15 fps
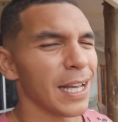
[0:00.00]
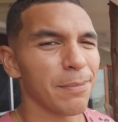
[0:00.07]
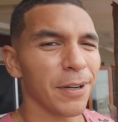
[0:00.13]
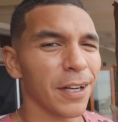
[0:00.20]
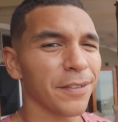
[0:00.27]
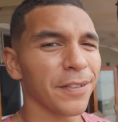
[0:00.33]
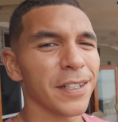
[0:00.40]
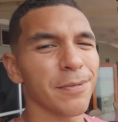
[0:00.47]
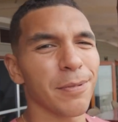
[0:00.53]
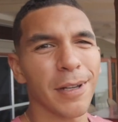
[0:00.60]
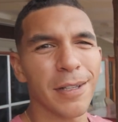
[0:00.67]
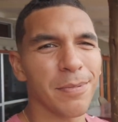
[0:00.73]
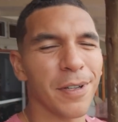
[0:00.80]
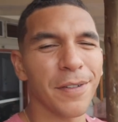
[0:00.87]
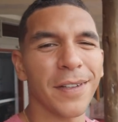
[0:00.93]
Had breakfast,
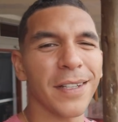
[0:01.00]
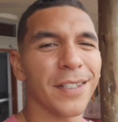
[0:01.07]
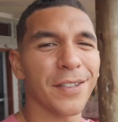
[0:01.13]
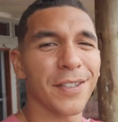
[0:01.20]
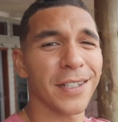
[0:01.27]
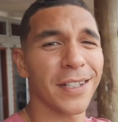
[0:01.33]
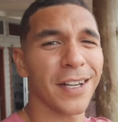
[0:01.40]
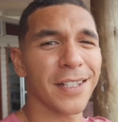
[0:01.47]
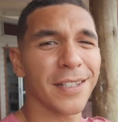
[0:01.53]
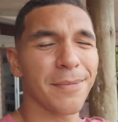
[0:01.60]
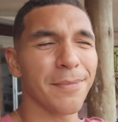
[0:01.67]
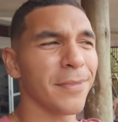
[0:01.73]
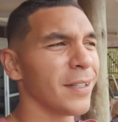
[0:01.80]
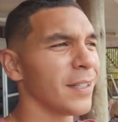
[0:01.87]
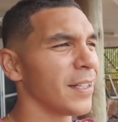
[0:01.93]
watched movies. It was an
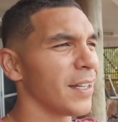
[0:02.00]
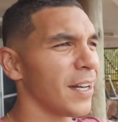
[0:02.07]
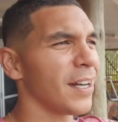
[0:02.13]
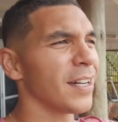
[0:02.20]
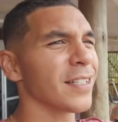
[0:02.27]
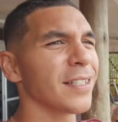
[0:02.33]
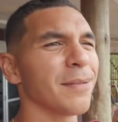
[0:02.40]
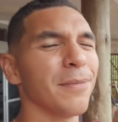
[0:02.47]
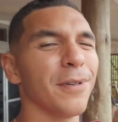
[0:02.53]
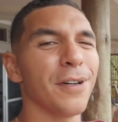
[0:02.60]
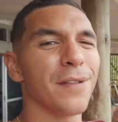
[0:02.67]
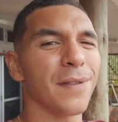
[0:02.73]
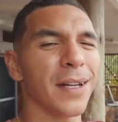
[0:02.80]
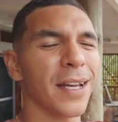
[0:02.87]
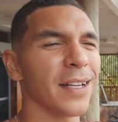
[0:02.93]
awesome, awesome
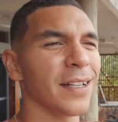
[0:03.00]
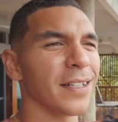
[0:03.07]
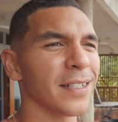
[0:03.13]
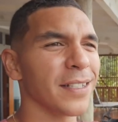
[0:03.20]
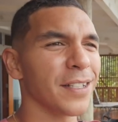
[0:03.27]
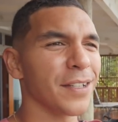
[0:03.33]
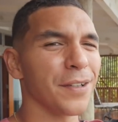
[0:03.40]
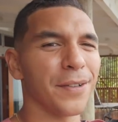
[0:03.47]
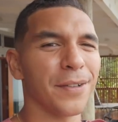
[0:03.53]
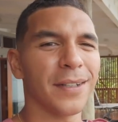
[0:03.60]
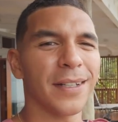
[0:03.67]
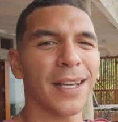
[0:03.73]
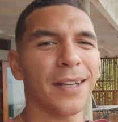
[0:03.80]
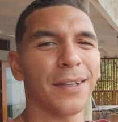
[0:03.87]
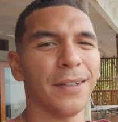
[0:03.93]
overnighter. So
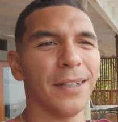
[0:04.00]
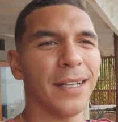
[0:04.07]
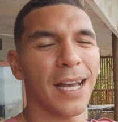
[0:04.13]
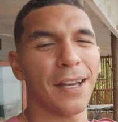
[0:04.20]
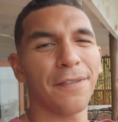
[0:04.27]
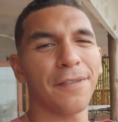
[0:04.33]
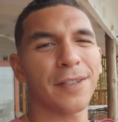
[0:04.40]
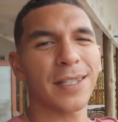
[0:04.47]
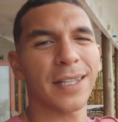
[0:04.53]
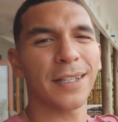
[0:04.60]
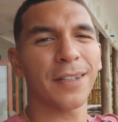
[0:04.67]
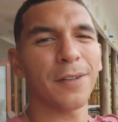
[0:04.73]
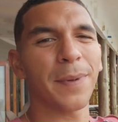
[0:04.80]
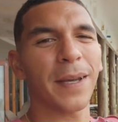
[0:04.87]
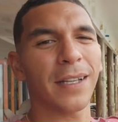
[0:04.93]
now, half of us
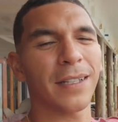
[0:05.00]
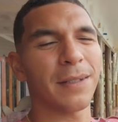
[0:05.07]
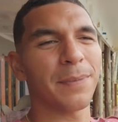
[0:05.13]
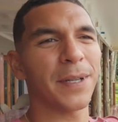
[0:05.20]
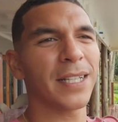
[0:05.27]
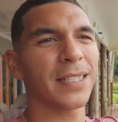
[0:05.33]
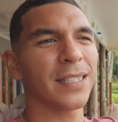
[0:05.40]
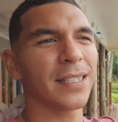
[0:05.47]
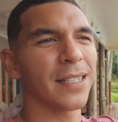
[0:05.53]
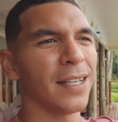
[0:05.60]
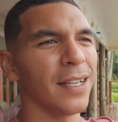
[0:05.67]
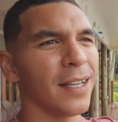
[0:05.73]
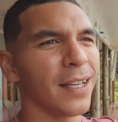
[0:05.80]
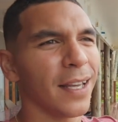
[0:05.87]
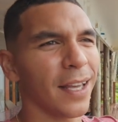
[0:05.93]
get to go back on the bus
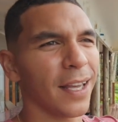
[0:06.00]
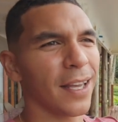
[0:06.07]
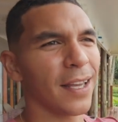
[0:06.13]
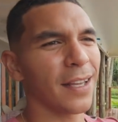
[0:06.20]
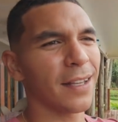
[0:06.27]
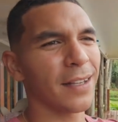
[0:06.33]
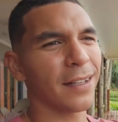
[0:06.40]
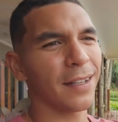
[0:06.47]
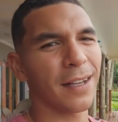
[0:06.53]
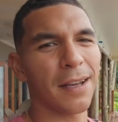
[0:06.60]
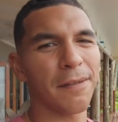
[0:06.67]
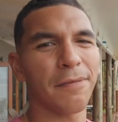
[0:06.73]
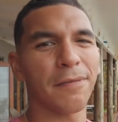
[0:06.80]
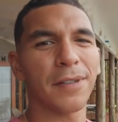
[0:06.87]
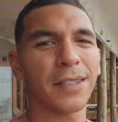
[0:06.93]
and
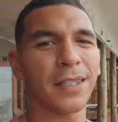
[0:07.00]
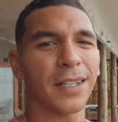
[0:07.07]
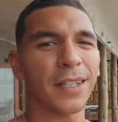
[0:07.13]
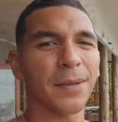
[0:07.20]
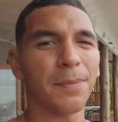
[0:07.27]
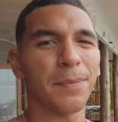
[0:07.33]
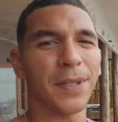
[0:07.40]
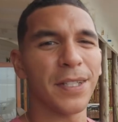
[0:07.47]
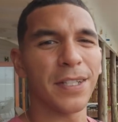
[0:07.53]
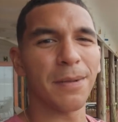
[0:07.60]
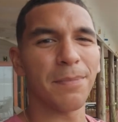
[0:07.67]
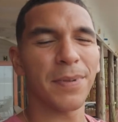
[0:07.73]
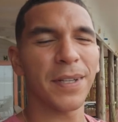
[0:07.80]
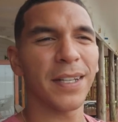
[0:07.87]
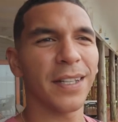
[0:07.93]
half of us are gonna be
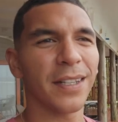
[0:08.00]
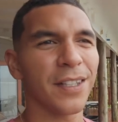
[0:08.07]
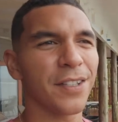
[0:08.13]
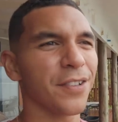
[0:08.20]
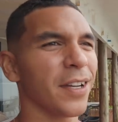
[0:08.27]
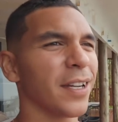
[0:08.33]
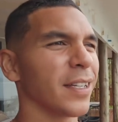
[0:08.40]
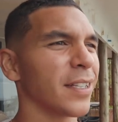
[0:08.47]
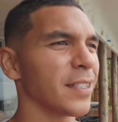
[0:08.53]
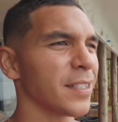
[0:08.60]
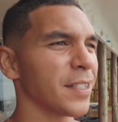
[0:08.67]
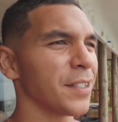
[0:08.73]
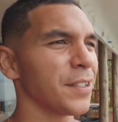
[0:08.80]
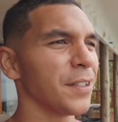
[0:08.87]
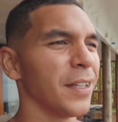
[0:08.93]
jumping in the truck.
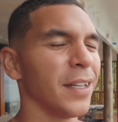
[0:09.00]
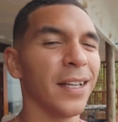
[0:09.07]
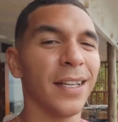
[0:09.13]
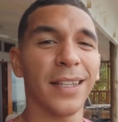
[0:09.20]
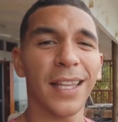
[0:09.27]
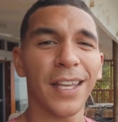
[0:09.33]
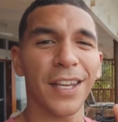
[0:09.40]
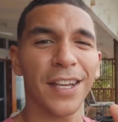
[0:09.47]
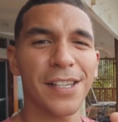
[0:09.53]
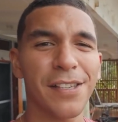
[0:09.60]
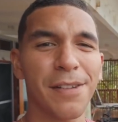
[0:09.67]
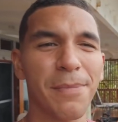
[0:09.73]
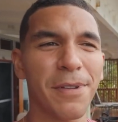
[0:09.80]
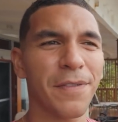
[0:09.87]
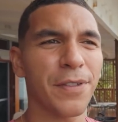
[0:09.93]
So thank you
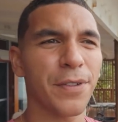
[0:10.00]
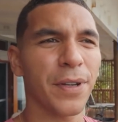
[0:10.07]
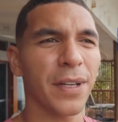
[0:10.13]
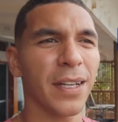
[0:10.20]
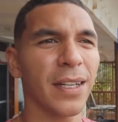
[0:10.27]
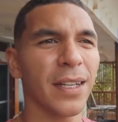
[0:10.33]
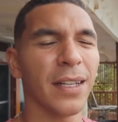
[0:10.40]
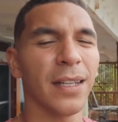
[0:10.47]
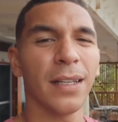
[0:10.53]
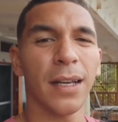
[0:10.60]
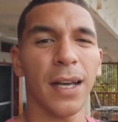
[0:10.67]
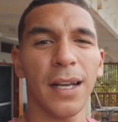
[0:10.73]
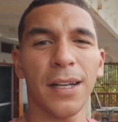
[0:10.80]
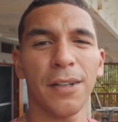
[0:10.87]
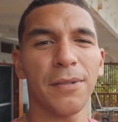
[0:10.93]
guys so much for joining.
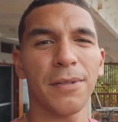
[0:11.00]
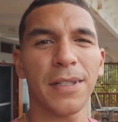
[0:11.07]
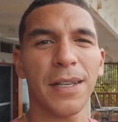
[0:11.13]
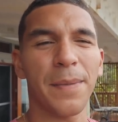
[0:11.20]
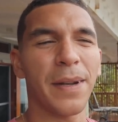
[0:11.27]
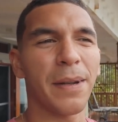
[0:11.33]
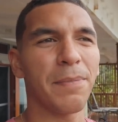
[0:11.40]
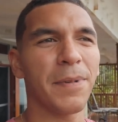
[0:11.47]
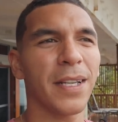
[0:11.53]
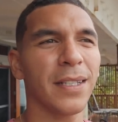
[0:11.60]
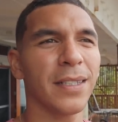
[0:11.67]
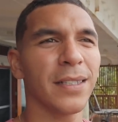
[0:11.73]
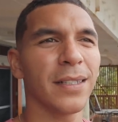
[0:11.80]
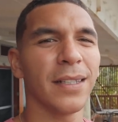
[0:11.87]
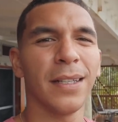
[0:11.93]
I don't know what's coming up
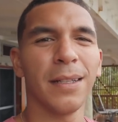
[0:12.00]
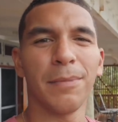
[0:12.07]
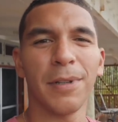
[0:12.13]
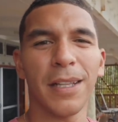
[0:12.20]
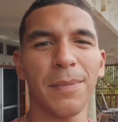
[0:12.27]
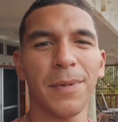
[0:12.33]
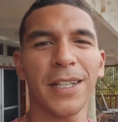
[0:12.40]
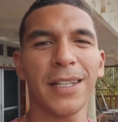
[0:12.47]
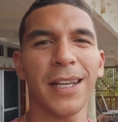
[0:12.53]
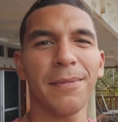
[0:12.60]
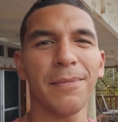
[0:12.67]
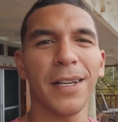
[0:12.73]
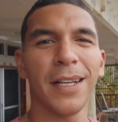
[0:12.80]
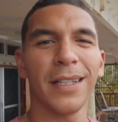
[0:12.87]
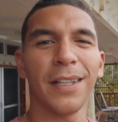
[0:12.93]
next, but in the
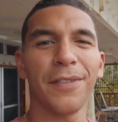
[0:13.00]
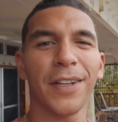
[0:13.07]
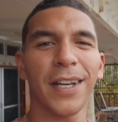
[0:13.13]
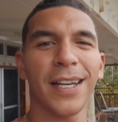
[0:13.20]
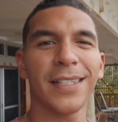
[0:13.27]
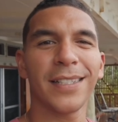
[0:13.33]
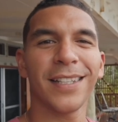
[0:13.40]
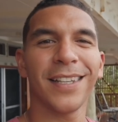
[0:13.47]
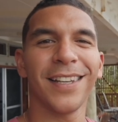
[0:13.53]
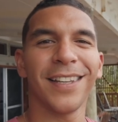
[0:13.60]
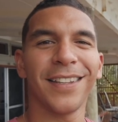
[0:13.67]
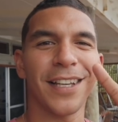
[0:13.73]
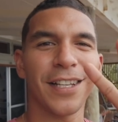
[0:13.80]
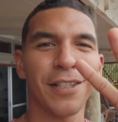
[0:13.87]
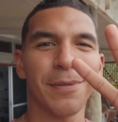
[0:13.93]
meantime, love you guys.
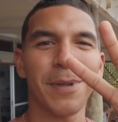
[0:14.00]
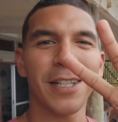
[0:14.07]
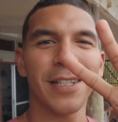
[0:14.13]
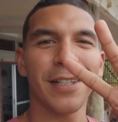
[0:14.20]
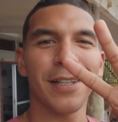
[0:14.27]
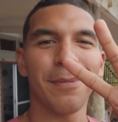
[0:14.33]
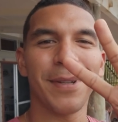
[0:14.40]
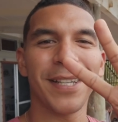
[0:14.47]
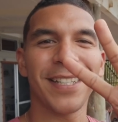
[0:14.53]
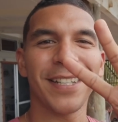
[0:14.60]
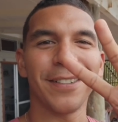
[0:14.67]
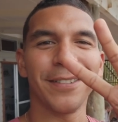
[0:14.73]
Thanks so much. Peace